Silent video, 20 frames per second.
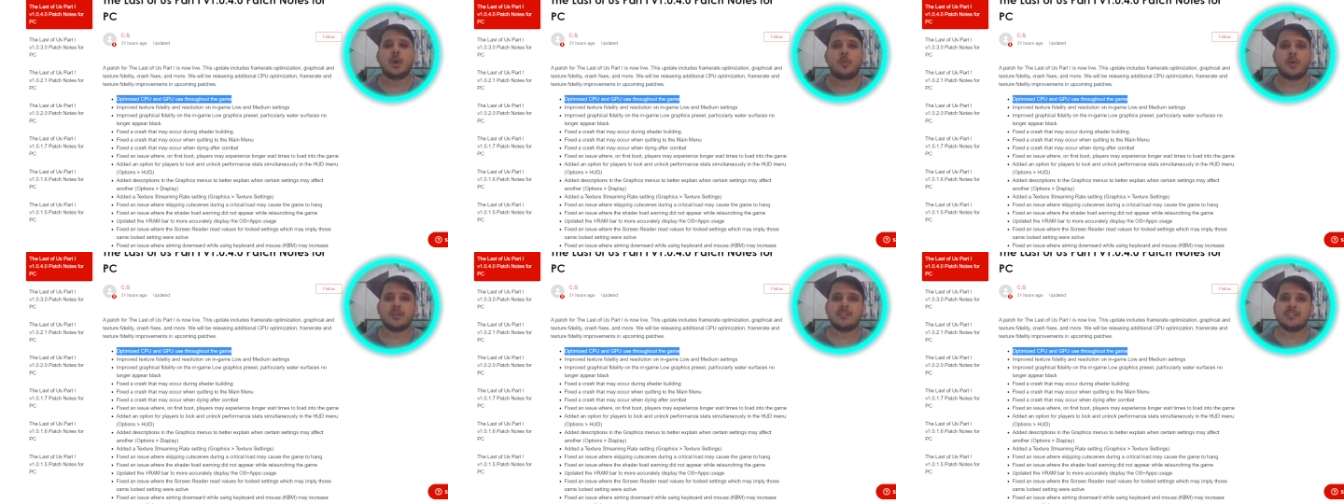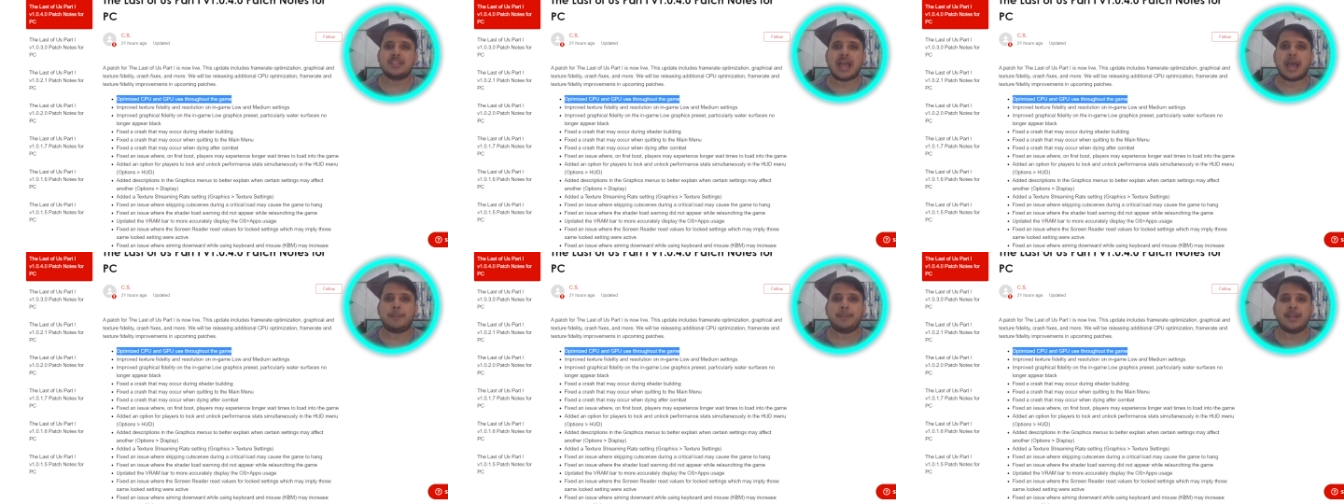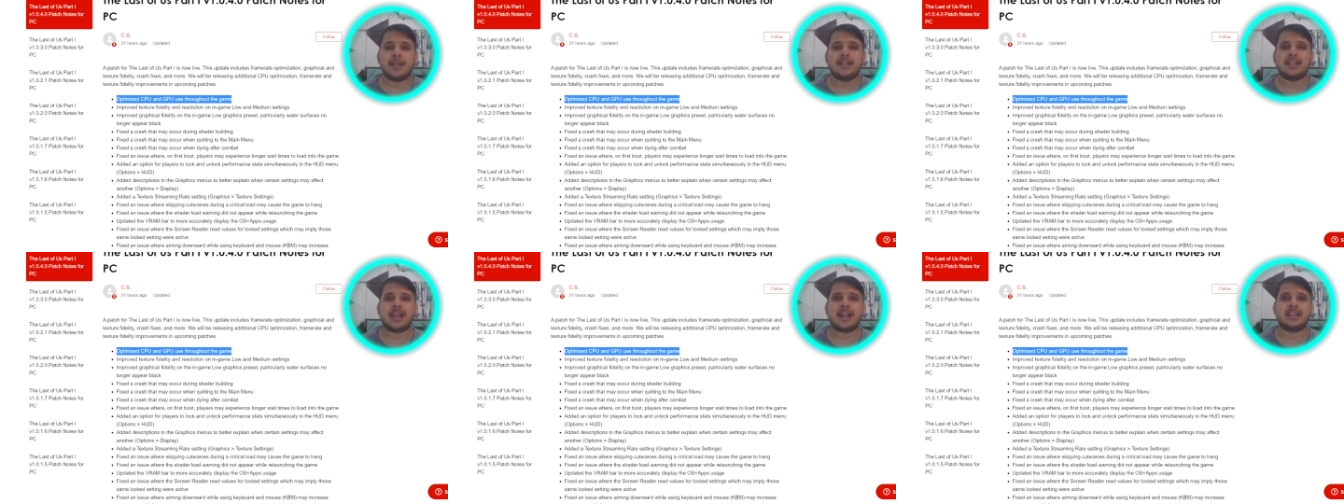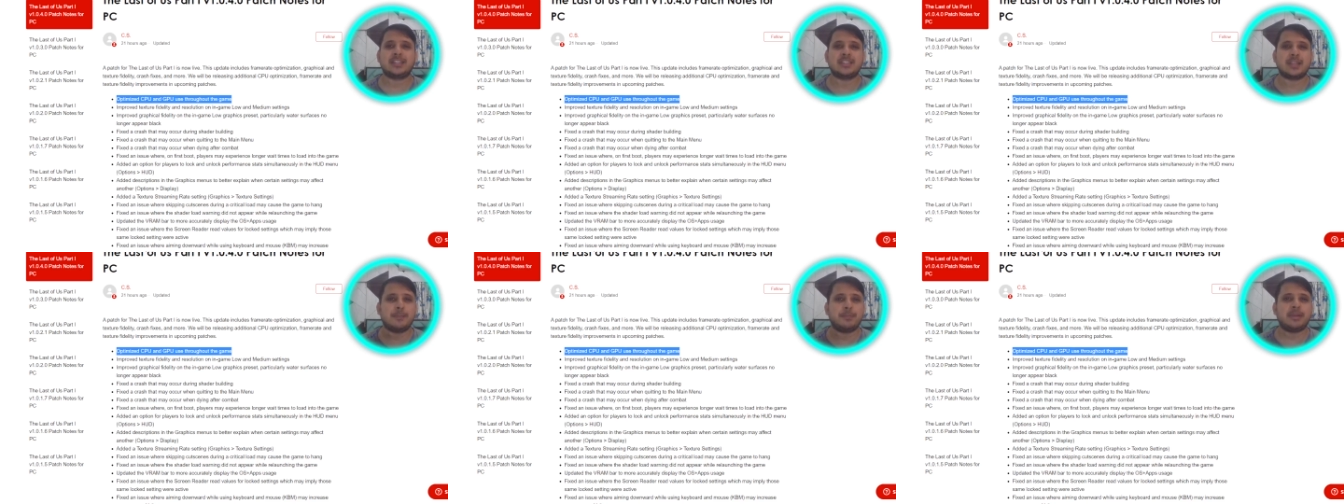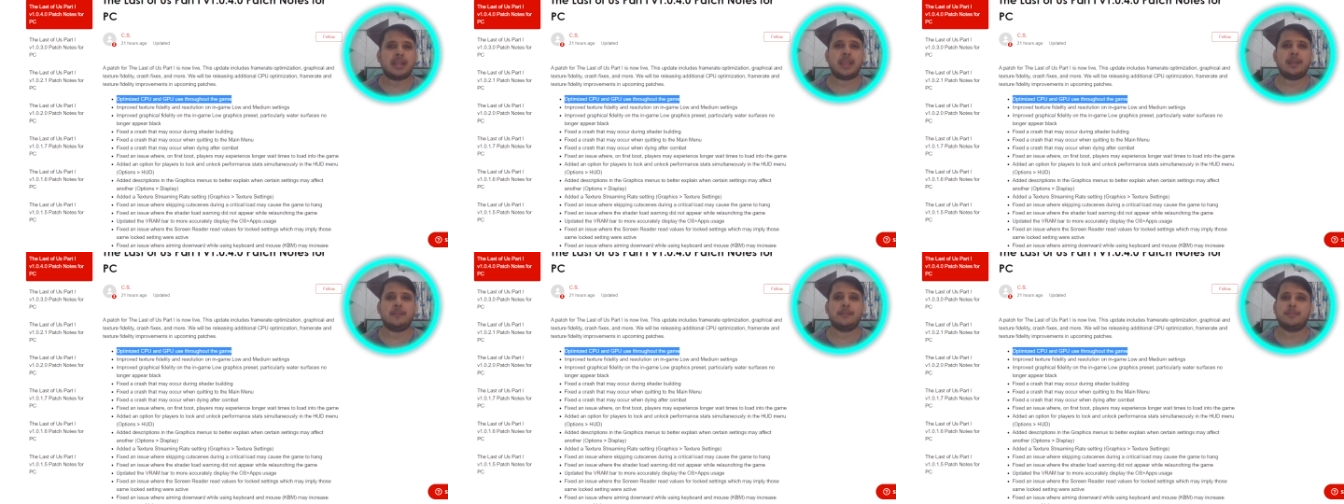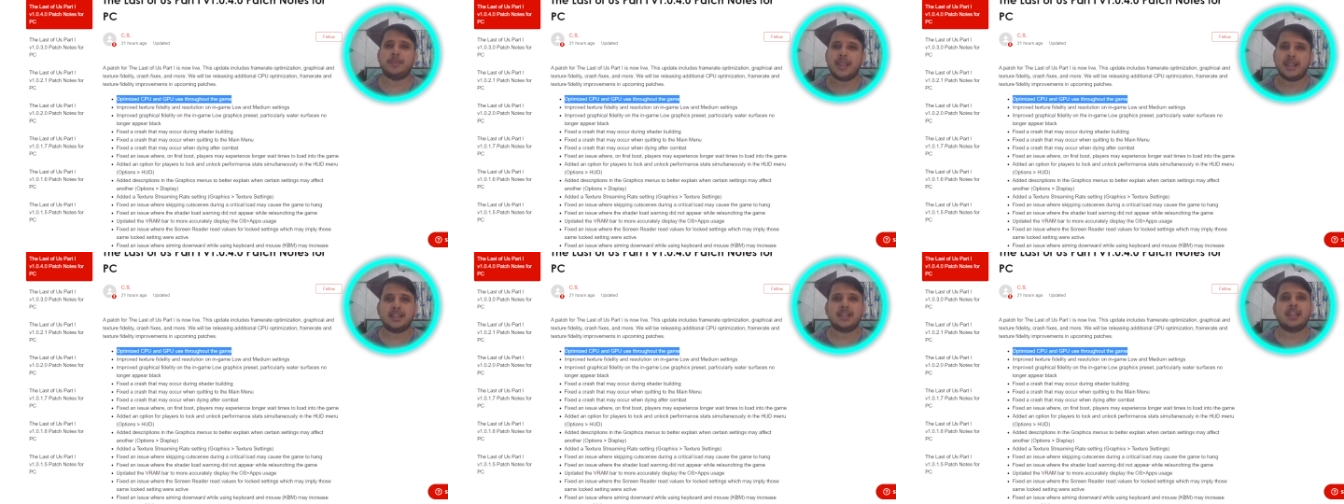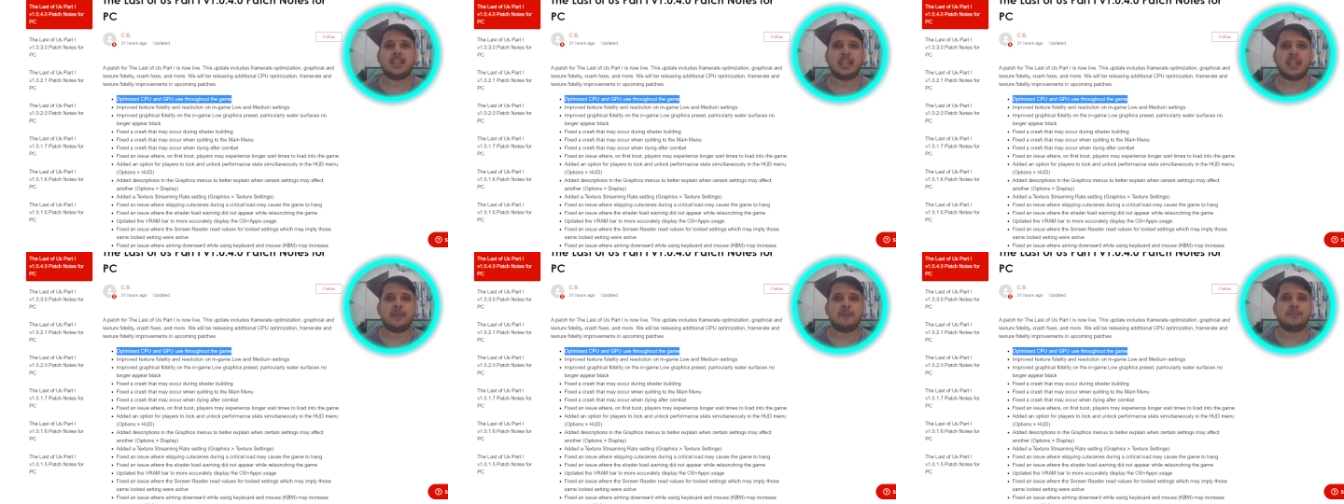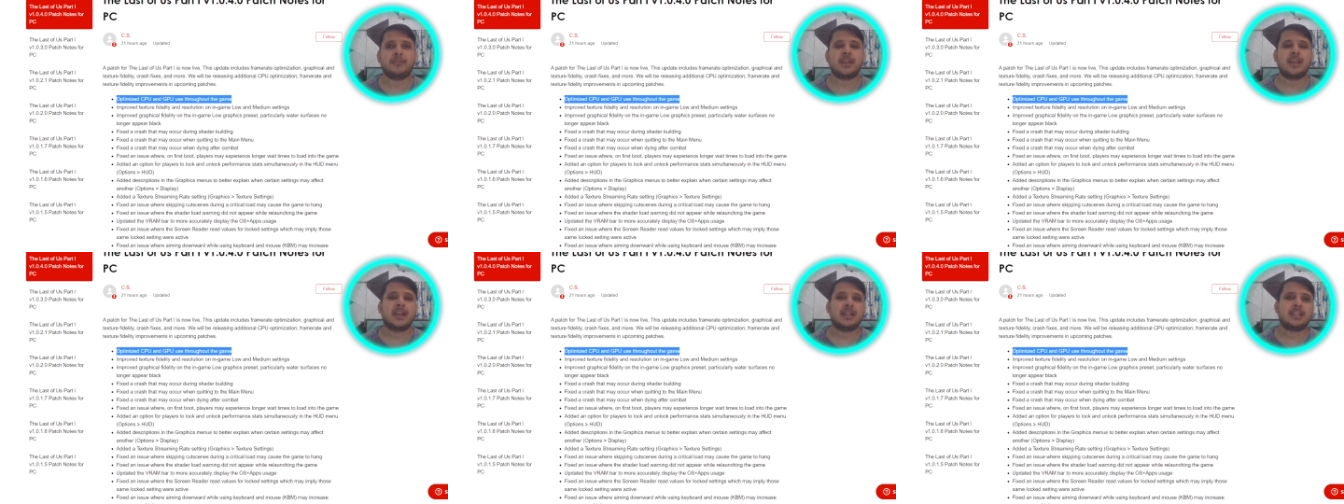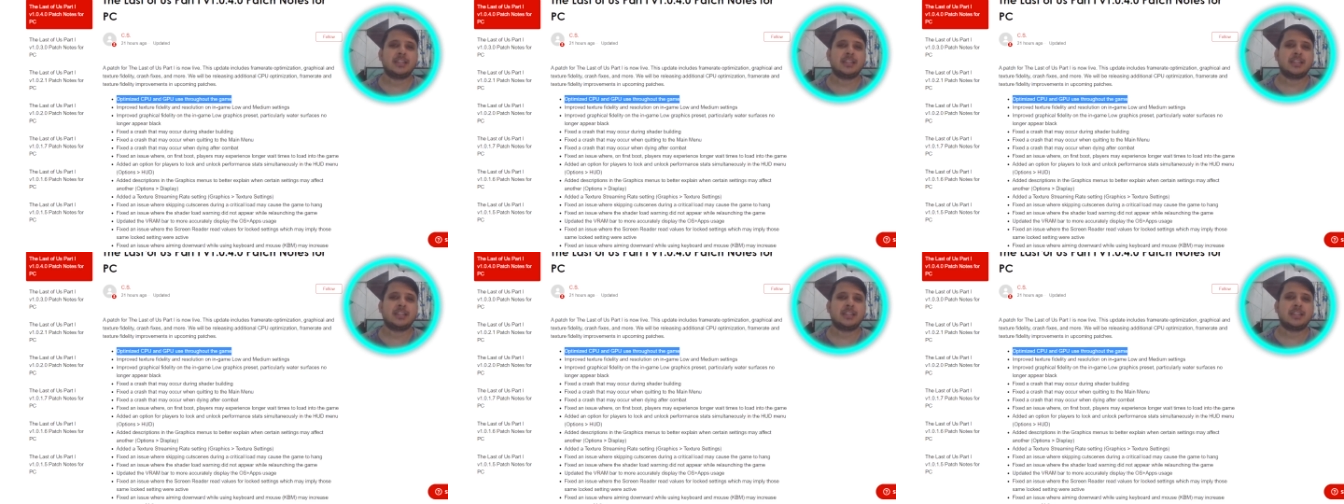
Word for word: what was happening that sometime playing the game